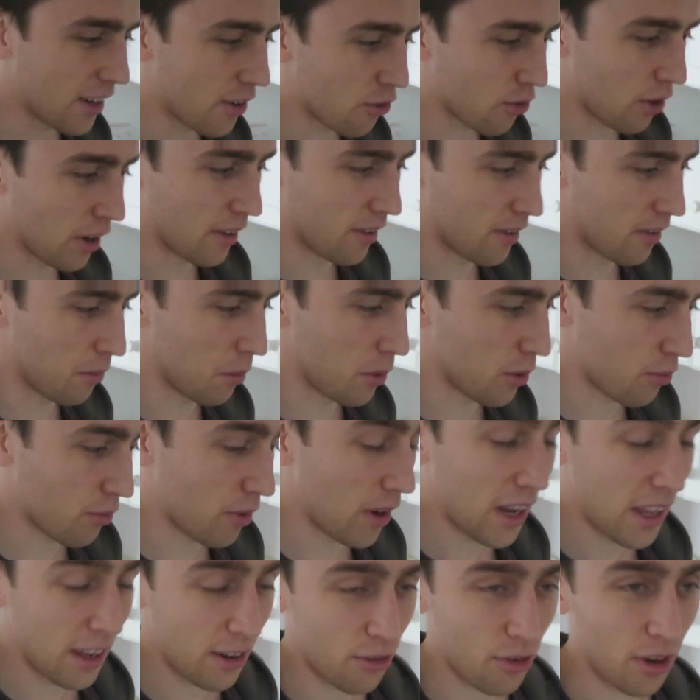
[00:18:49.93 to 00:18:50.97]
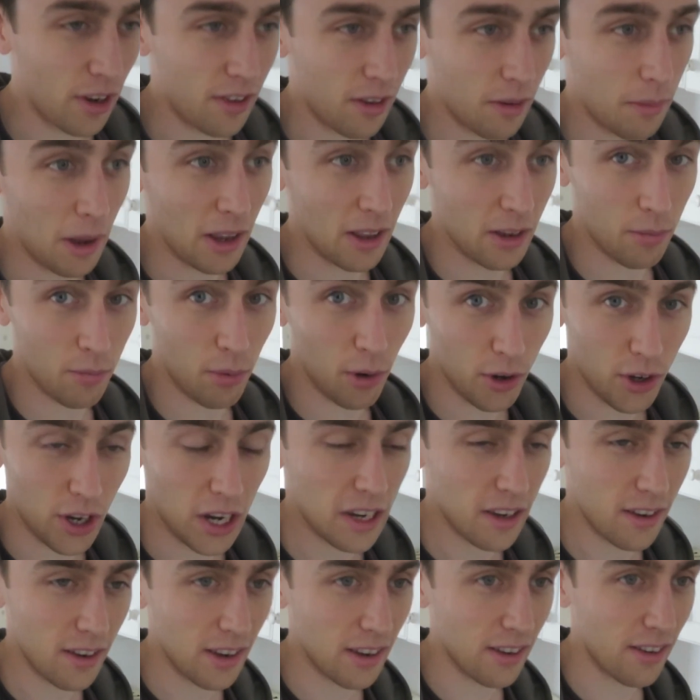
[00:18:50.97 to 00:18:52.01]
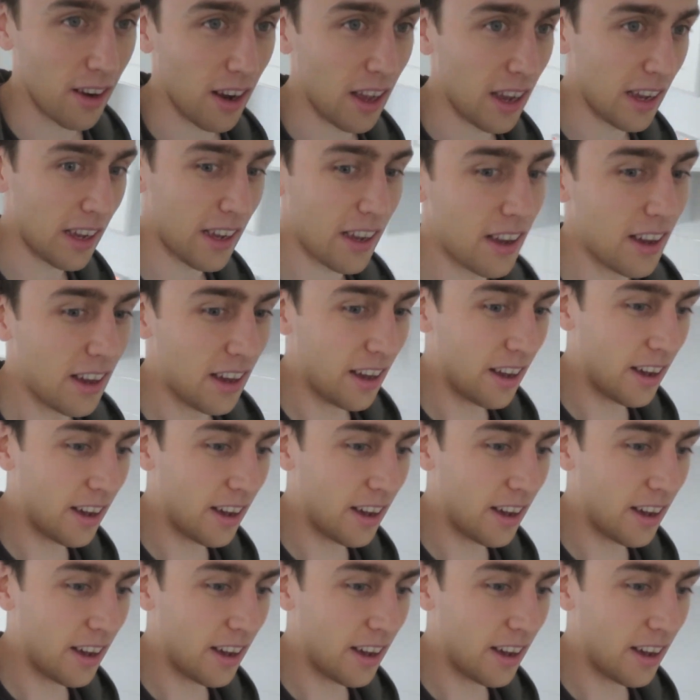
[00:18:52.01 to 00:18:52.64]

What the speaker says: interesting about this project is, like,